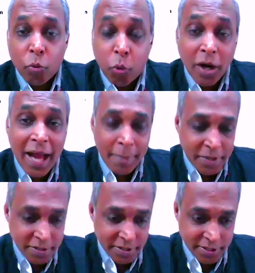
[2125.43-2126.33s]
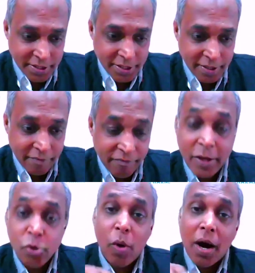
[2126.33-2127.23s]
What happens is
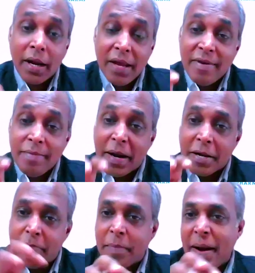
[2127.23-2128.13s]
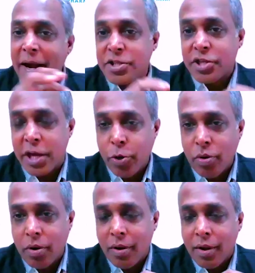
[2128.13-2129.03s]
when you are even better prepared and
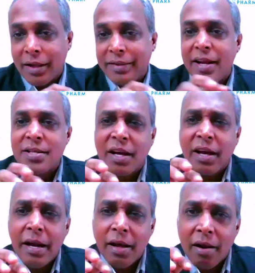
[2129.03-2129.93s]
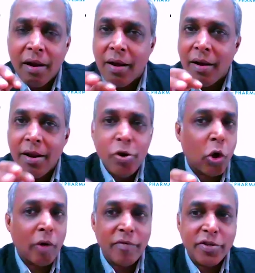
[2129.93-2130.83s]
scheduled, there is greater rigor in
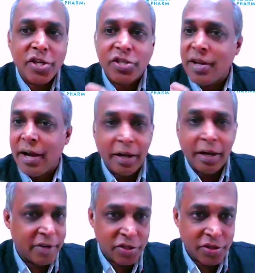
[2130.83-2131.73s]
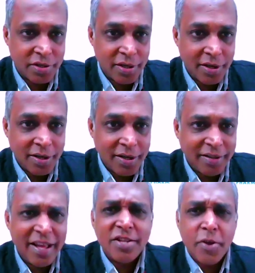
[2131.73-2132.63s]
your conversation and intervention.
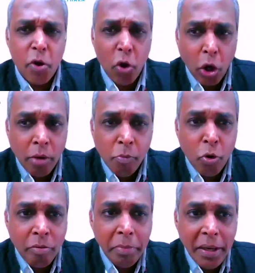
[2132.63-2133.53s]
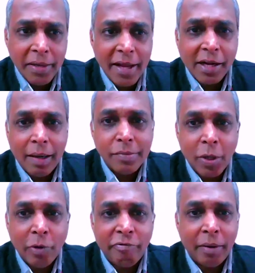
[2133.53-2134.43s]
There is a lot more meat that comes
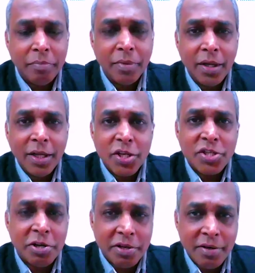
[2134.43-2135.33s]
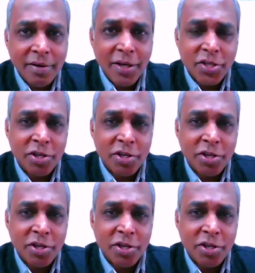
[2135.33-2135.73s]
out from certain